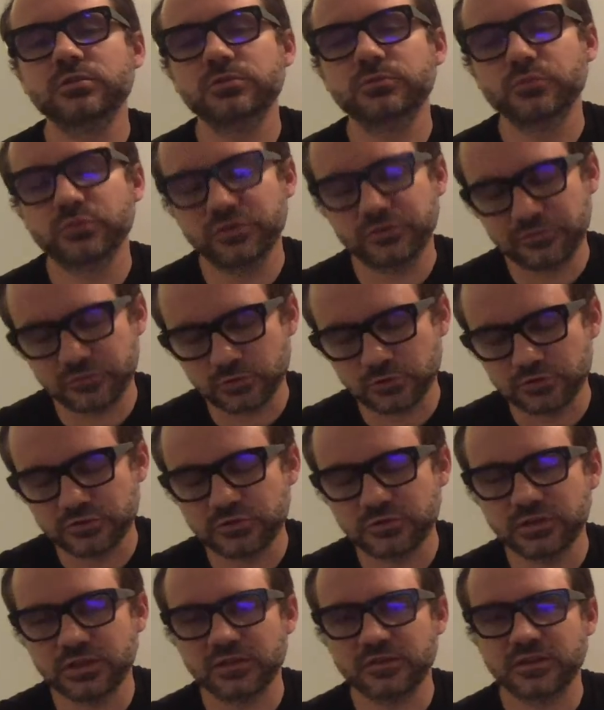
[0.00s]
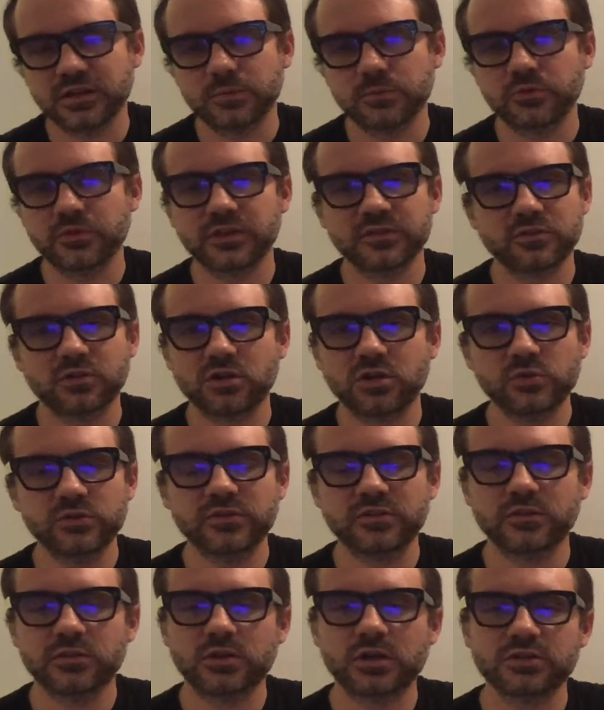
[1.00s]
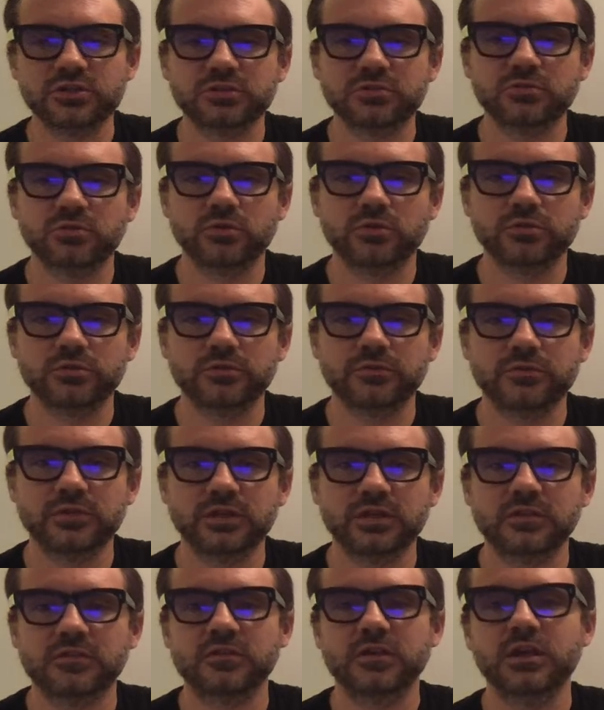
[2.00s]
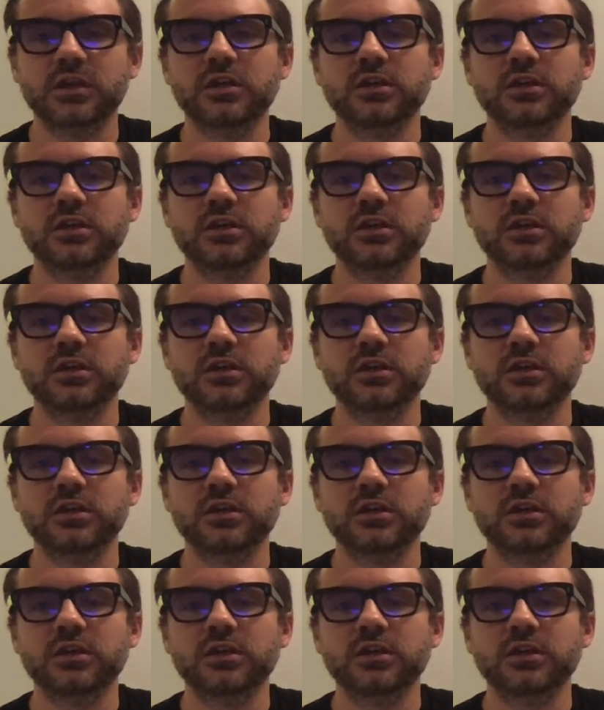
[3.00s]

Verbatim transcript: refer to the example. That's always the logical order of things.